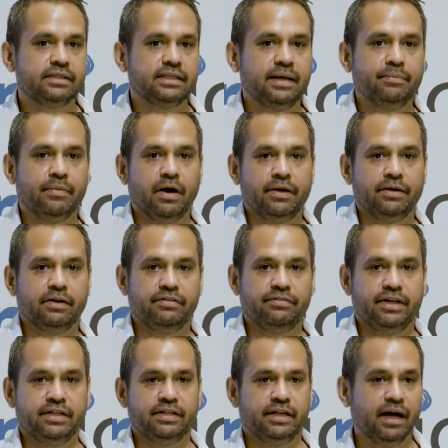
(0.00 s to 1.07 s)
they might not have
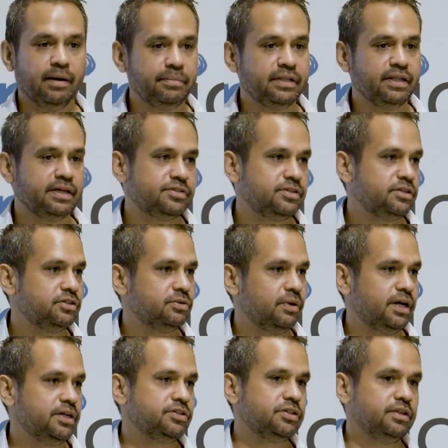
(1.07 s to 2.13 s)
ended up in that
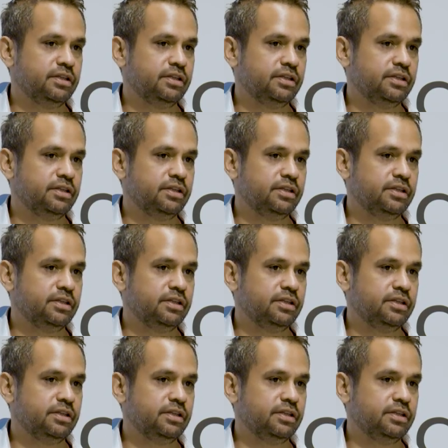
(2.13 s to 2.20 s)
situation